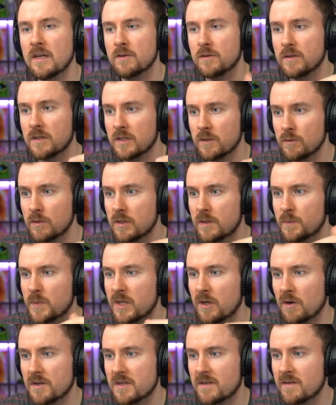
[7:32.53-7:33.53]
to use,
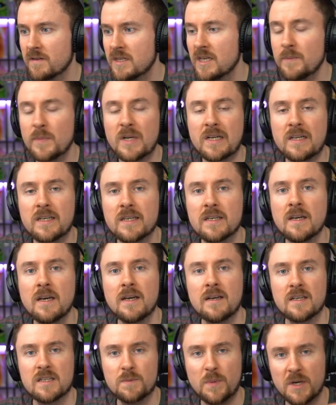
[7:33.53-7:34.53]
because typically,
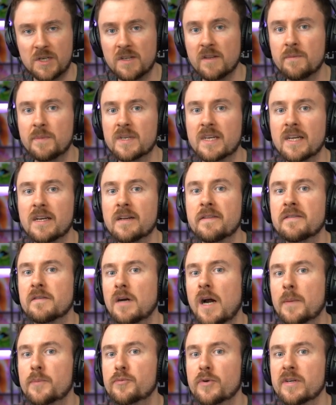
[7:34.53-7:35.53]
especially in the beginning, their
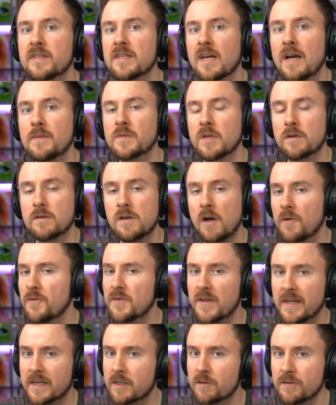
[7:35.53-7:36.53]
upgrade times are not
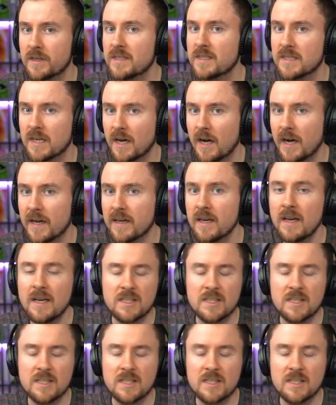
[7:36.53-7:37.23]
that crazy high.